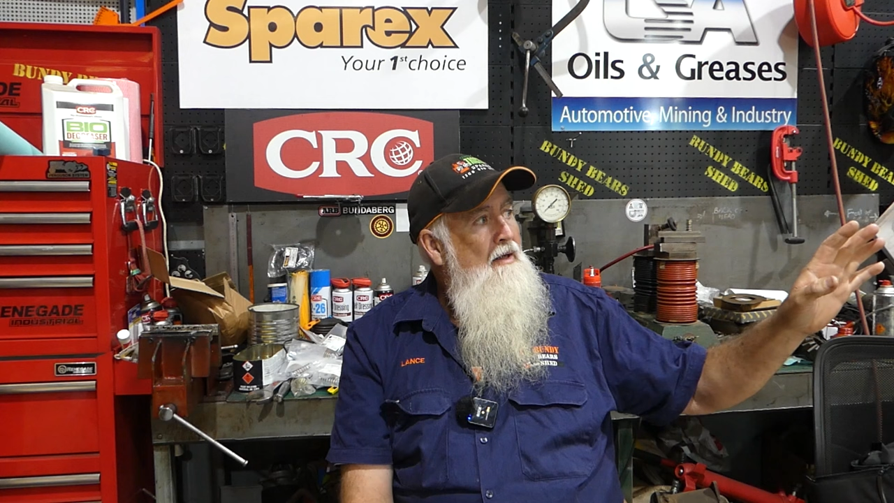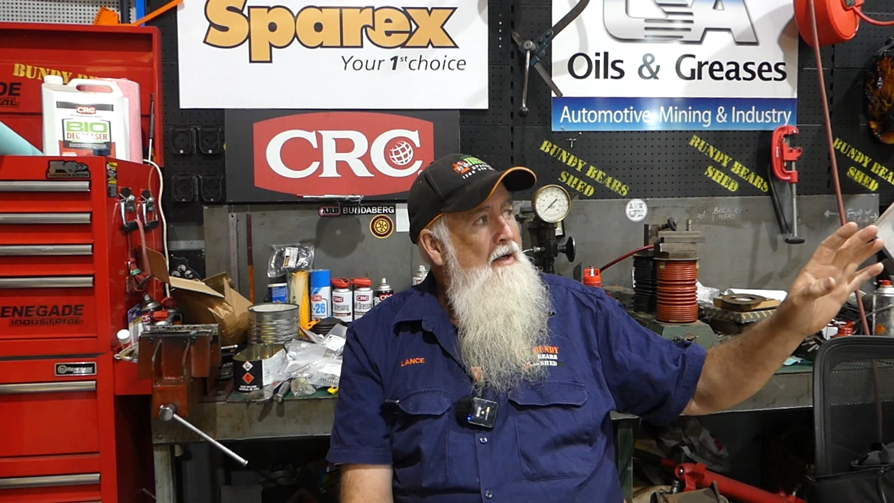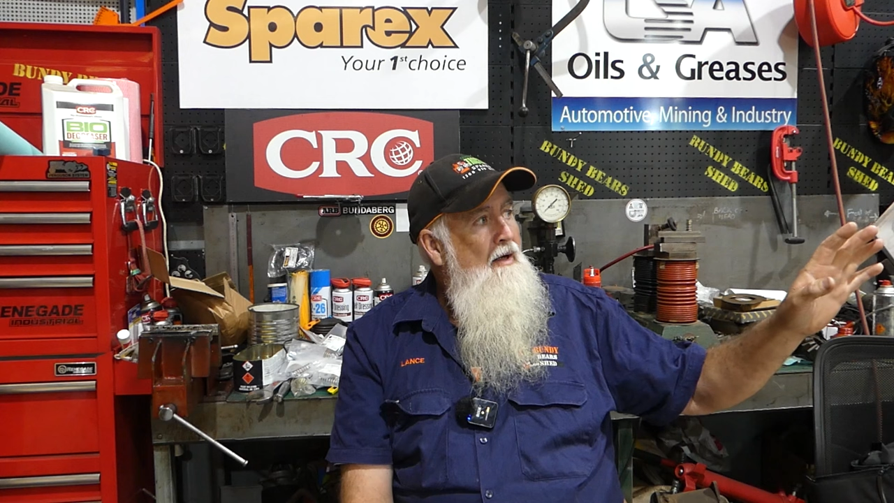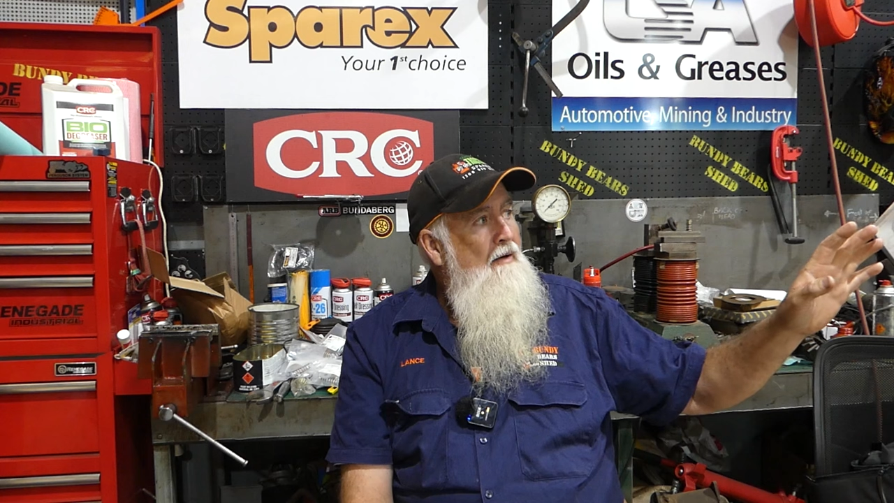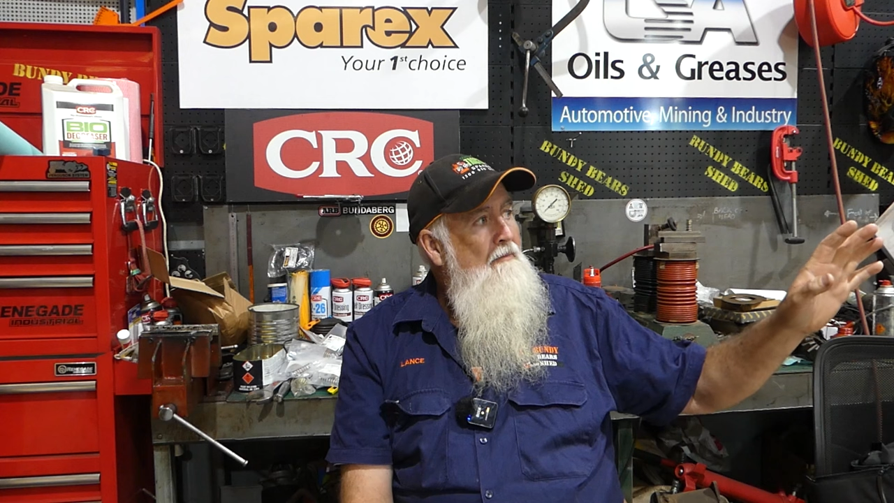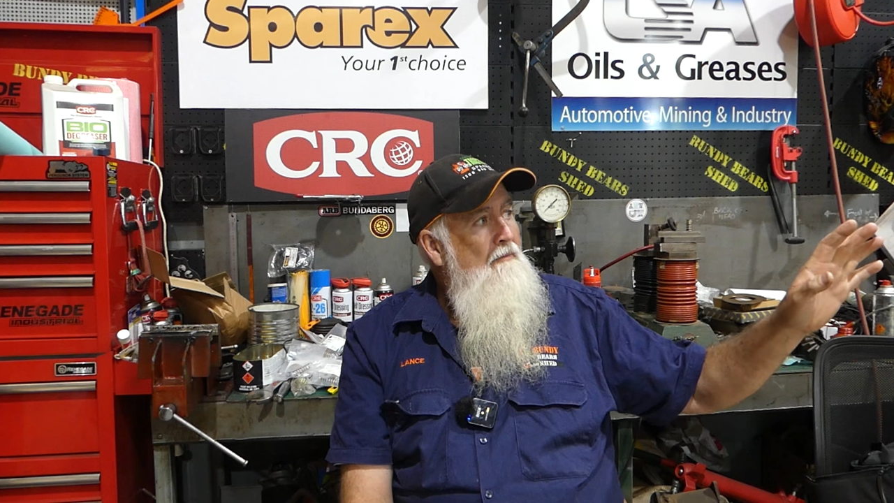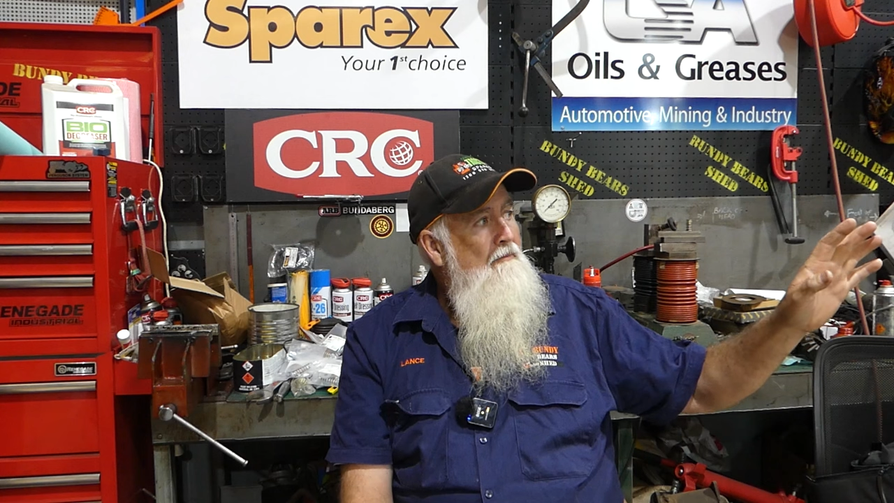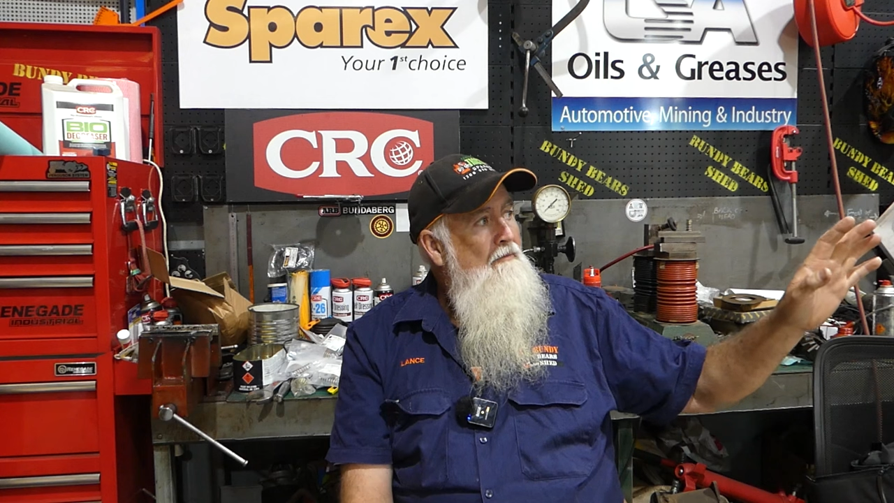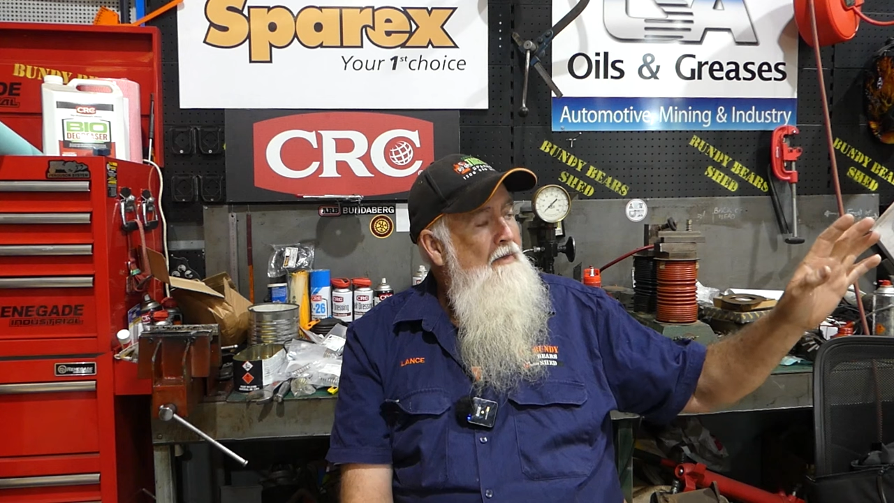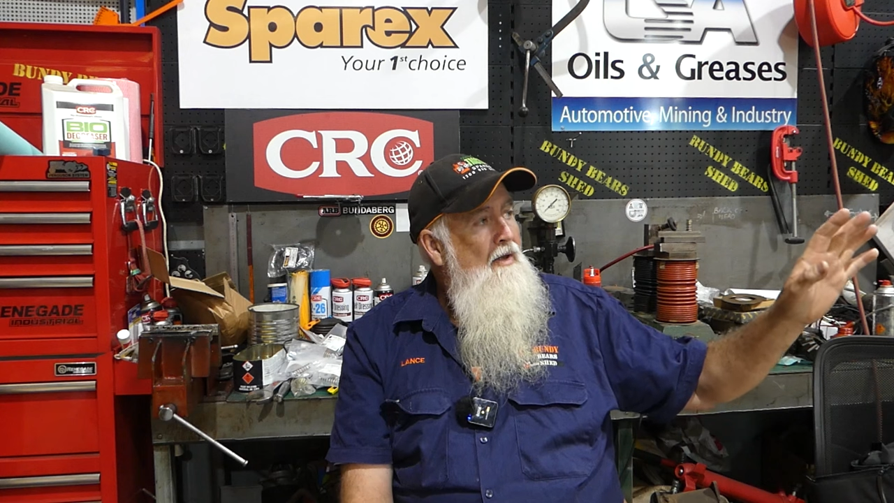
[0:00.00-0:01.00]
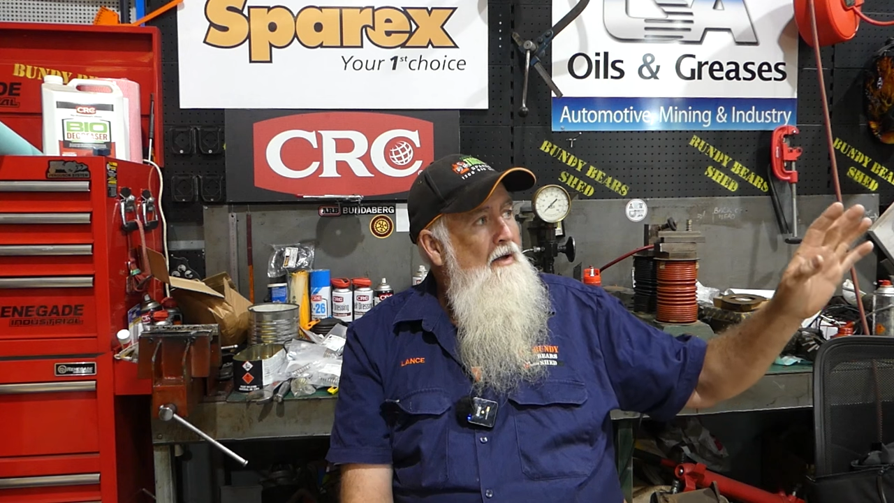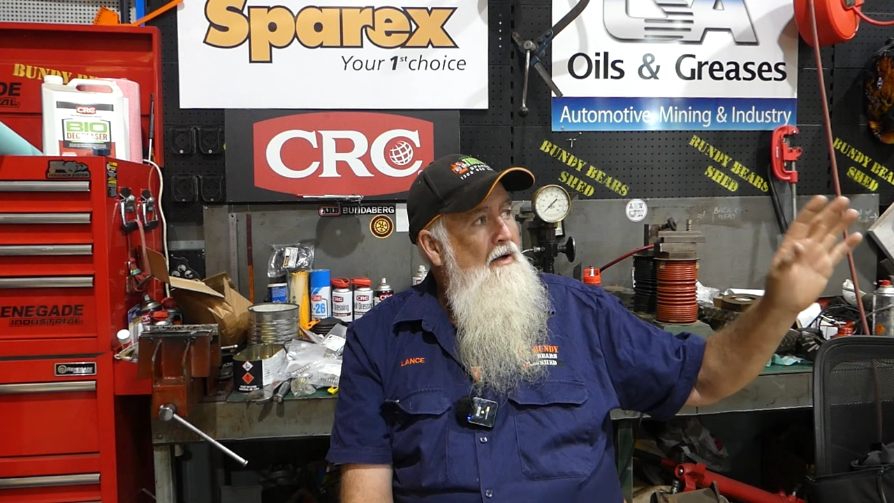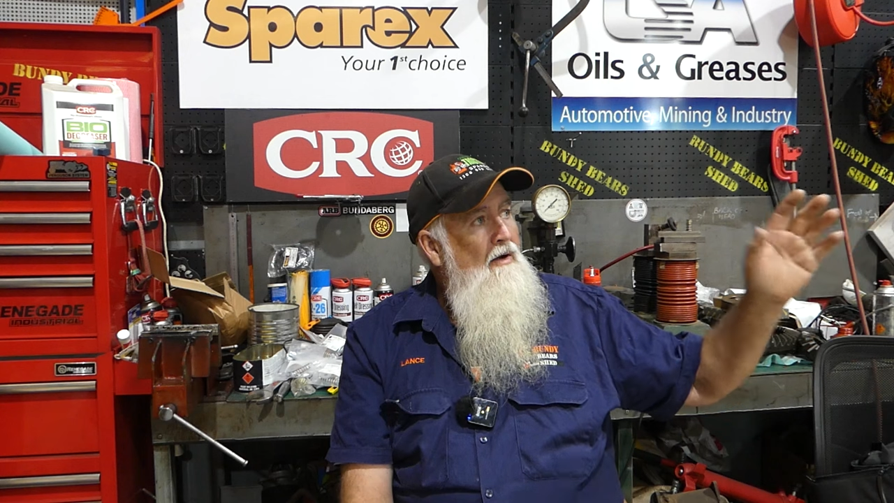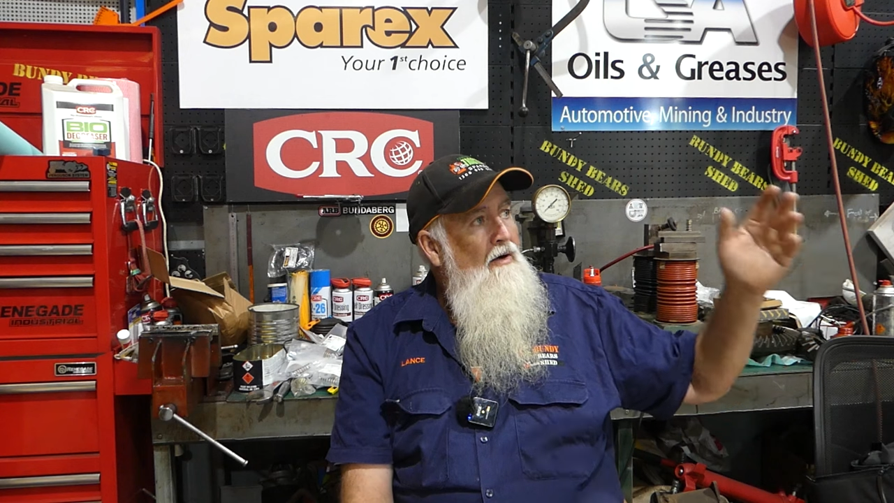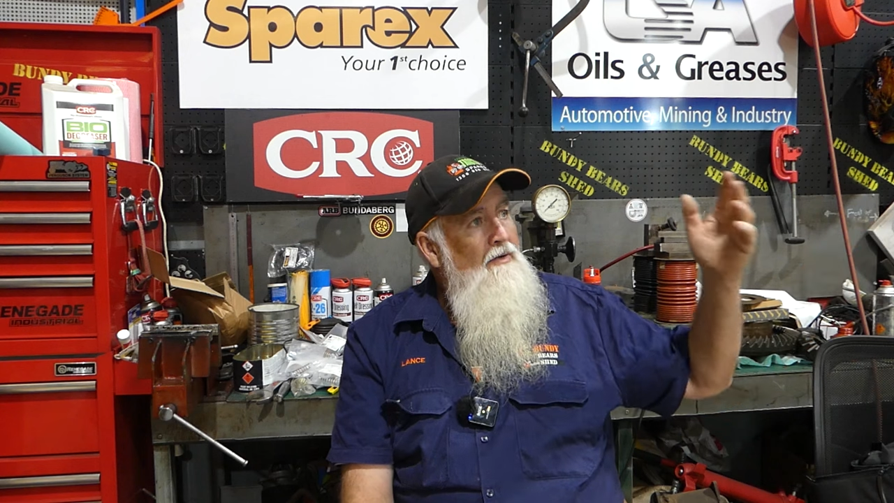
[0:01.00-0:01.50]

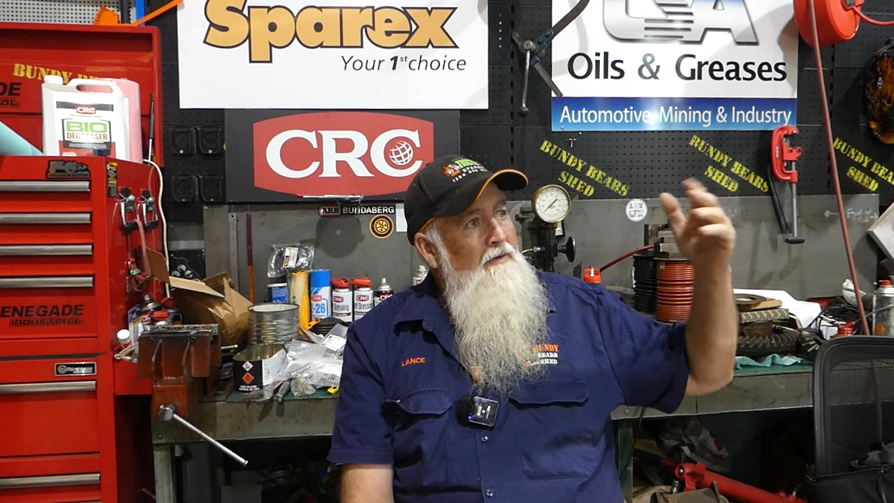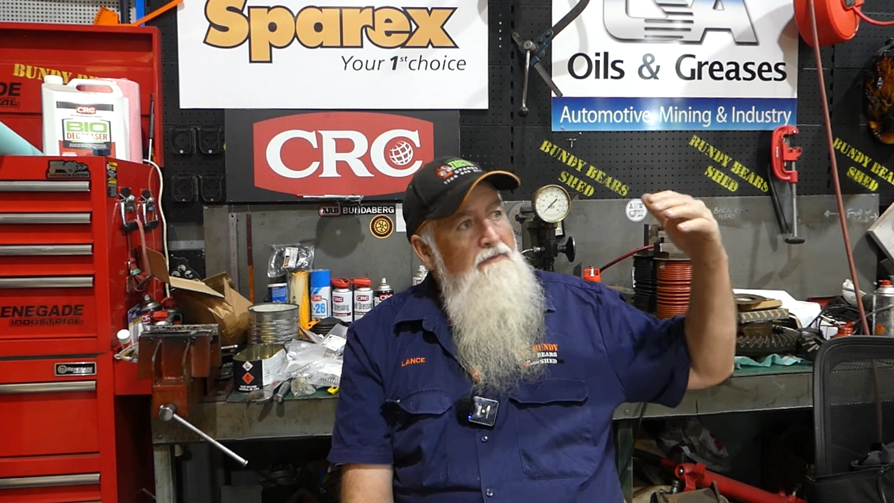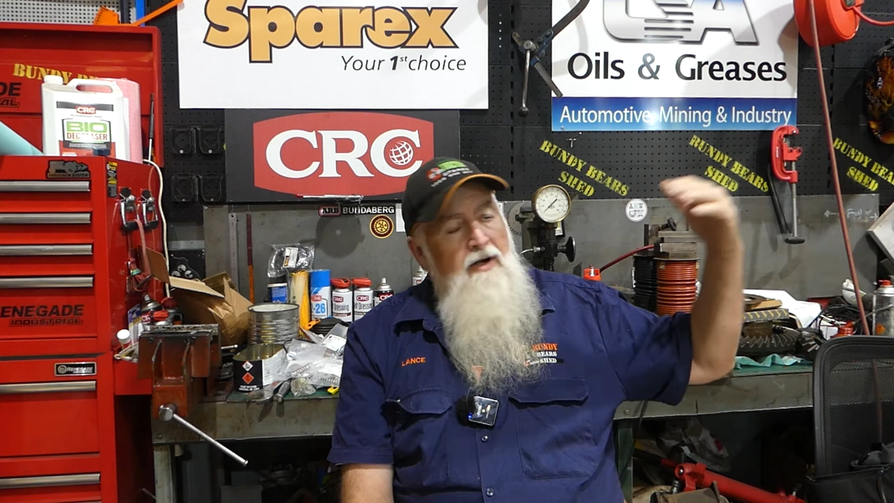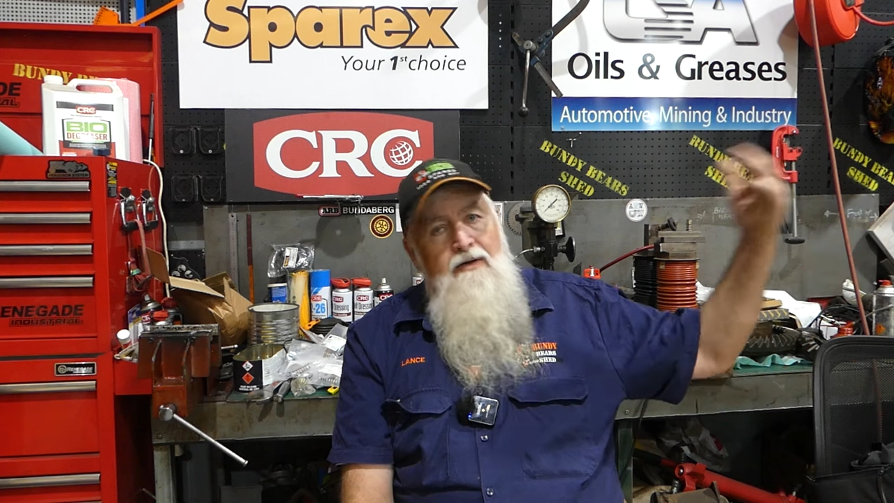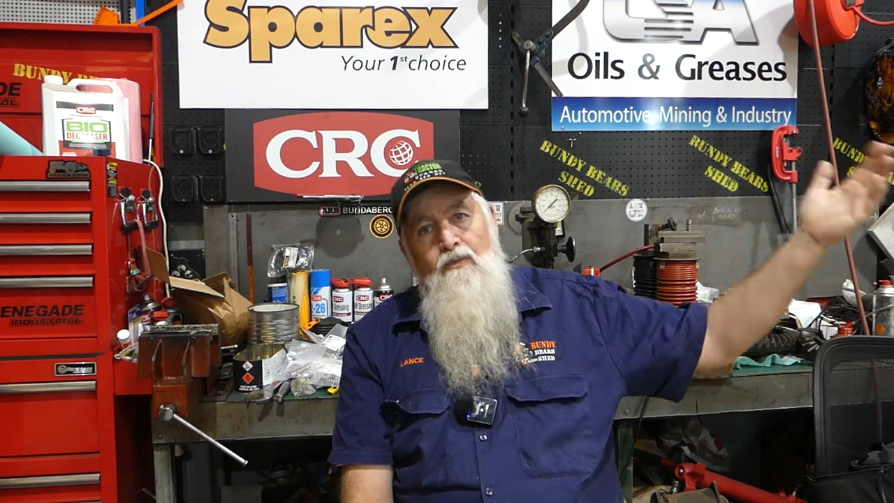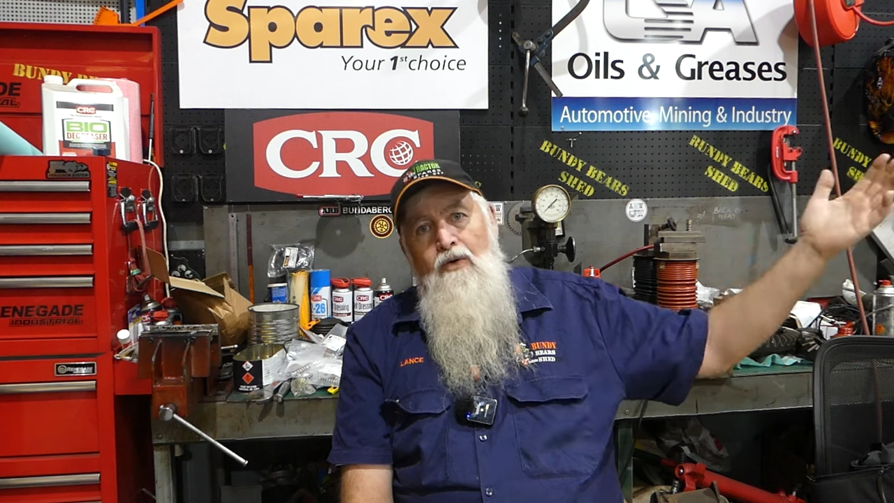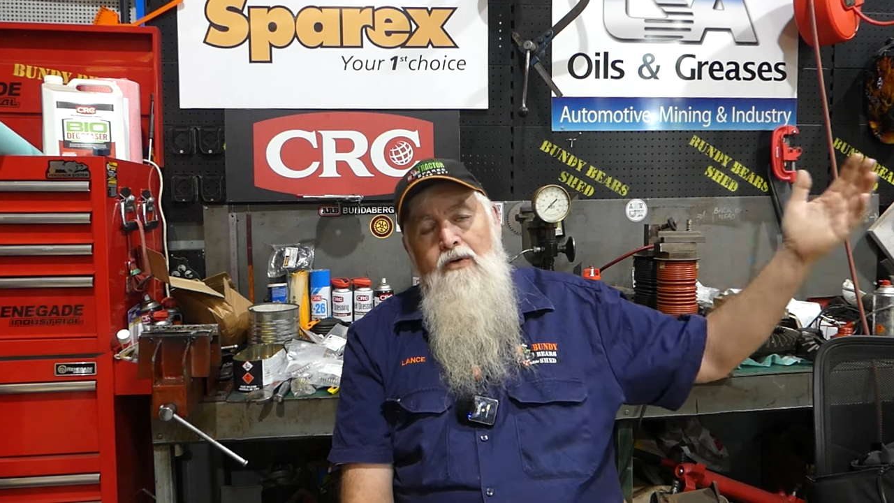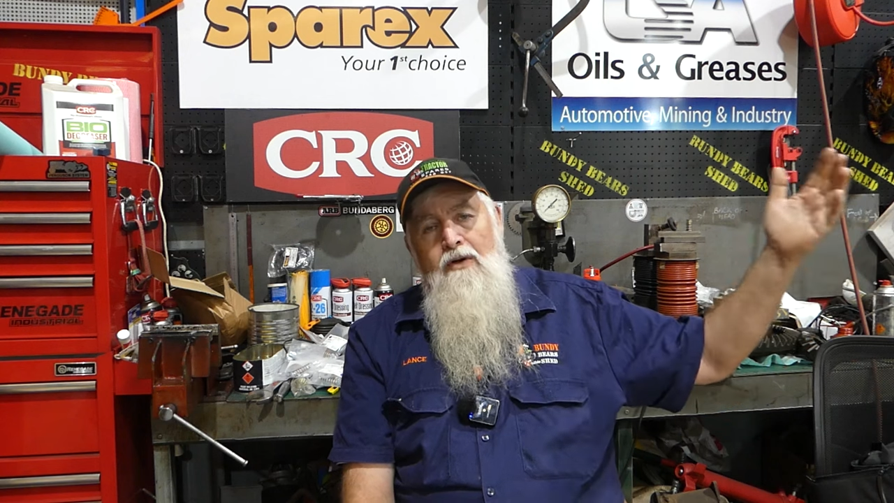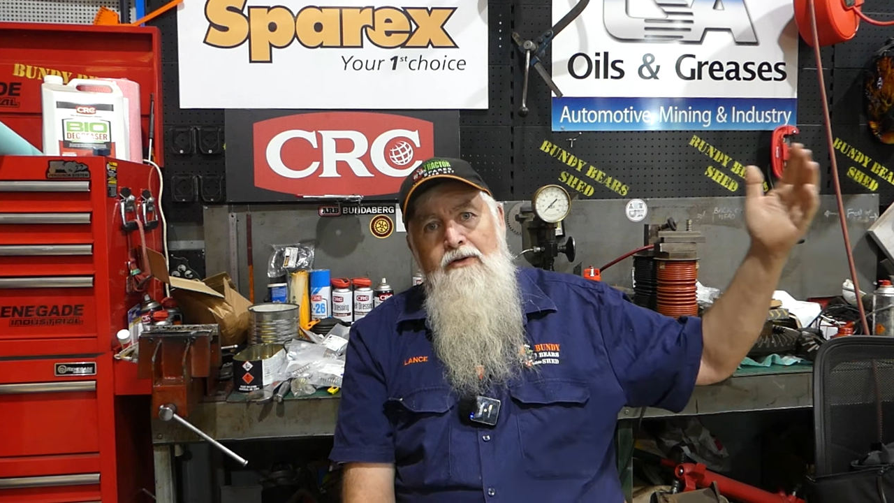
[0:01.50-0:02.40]
on the front wall,